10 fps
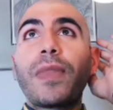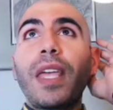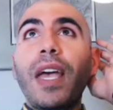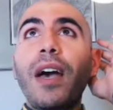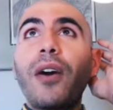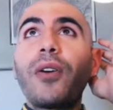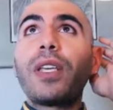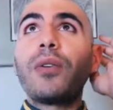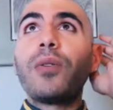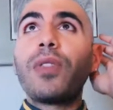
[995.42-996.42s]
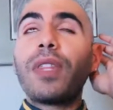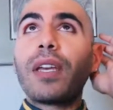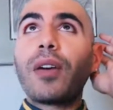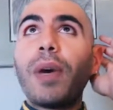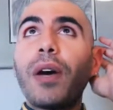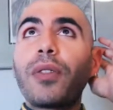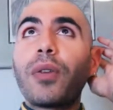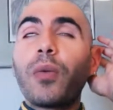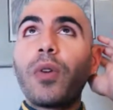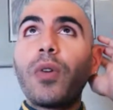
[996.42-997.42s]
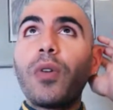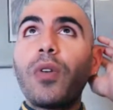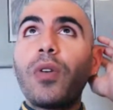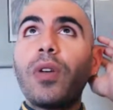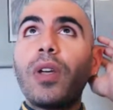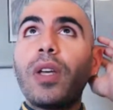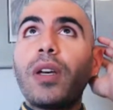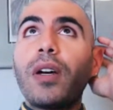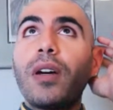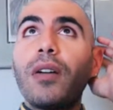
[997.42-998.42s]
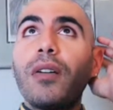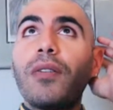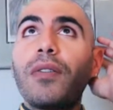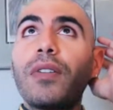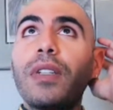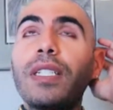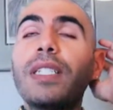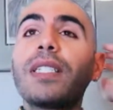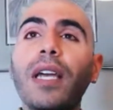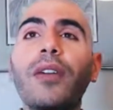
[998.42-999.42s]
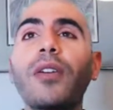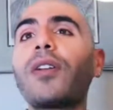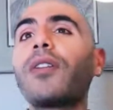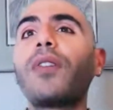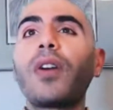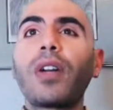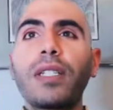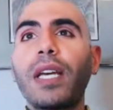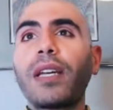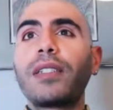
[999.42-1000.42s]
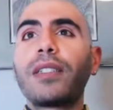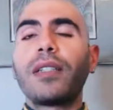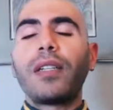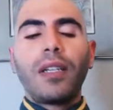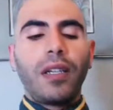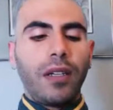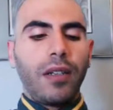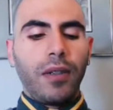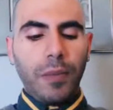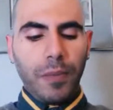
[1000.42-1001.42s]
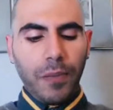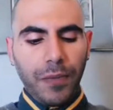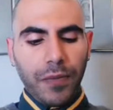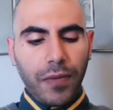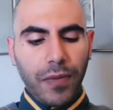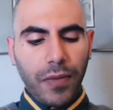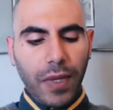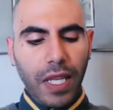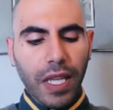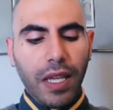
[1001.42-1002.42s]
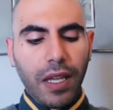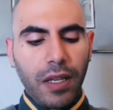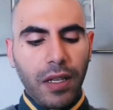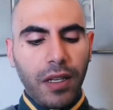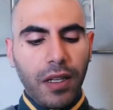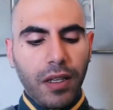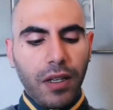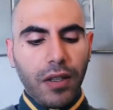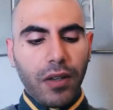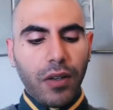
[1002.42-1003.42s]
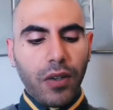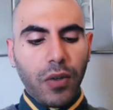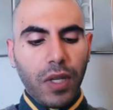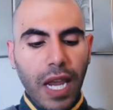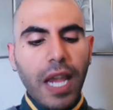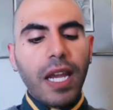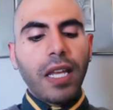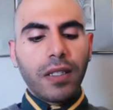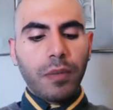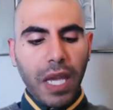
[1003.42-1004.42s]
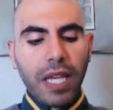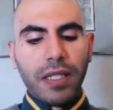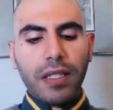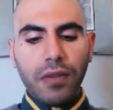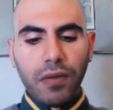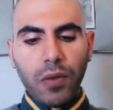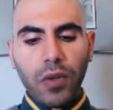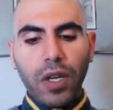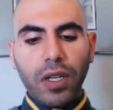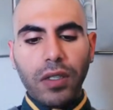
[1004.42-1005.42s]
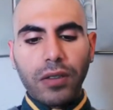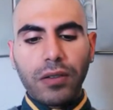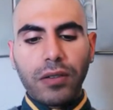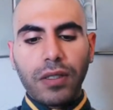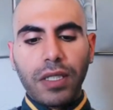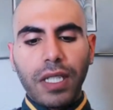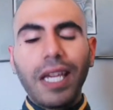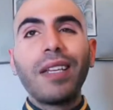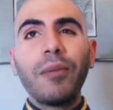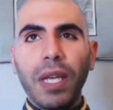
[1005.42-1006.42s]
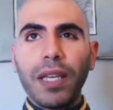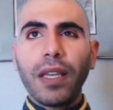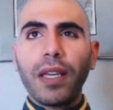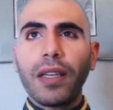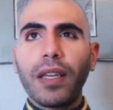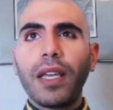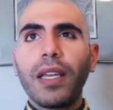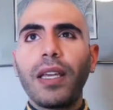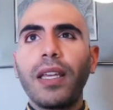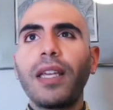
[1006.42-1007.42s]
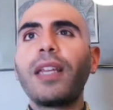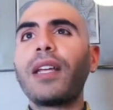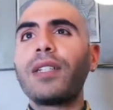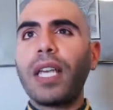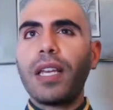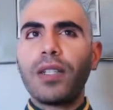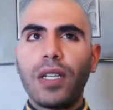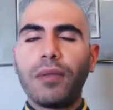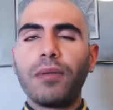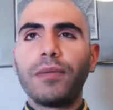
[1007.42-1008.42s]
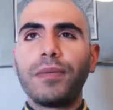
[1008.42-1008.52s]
how do you think about the role of designer, of architect, um, in creating spaces for kin making in education?